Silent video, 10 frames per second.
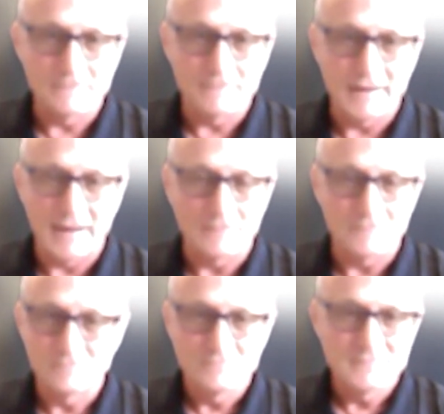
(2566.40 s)
Yeah.
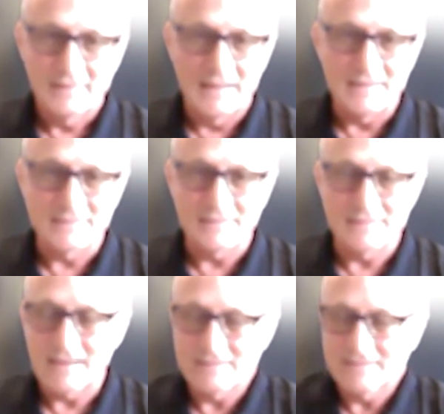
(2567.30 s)

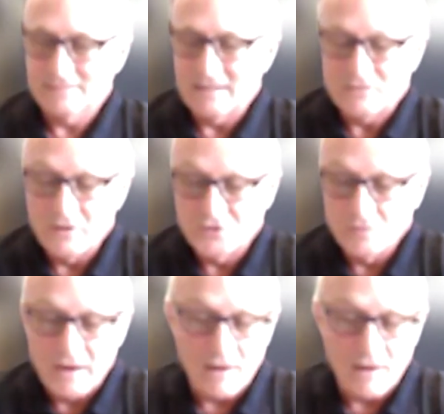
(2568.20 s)
That's so it should be.